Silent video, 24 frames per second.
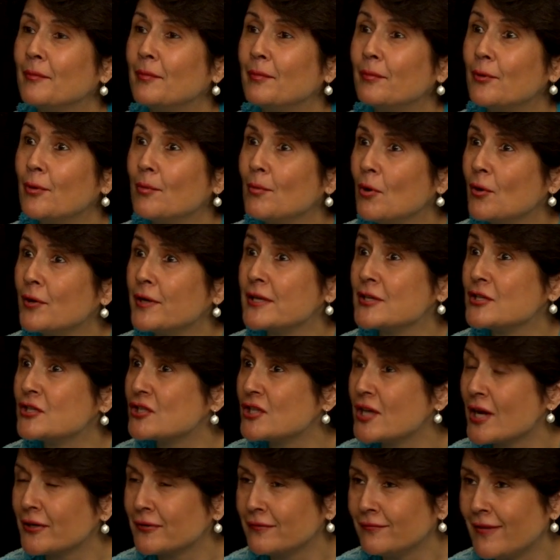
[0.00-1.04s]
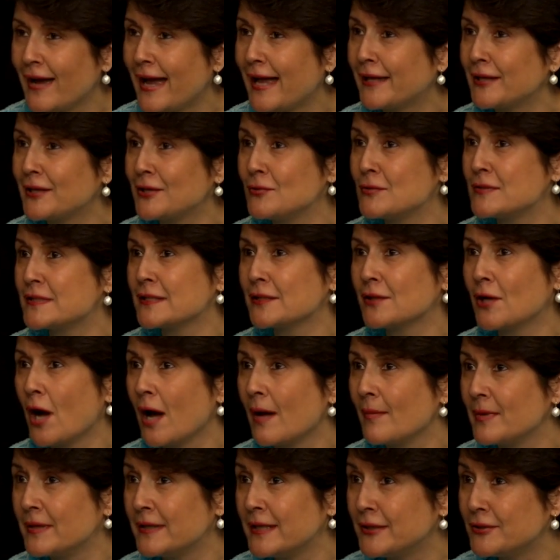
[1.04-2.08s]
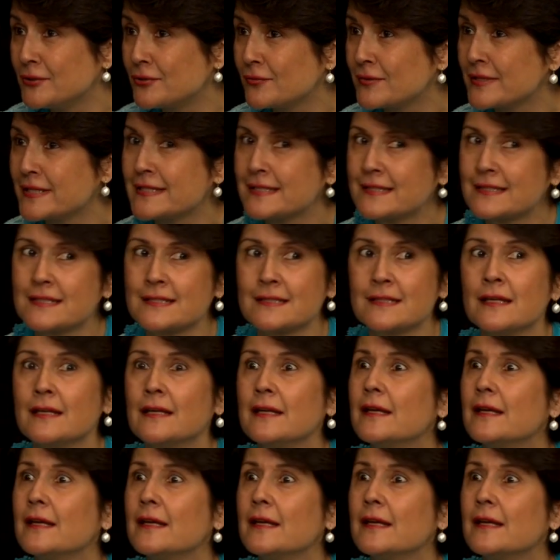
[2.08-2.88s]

promoting shared values and common interests,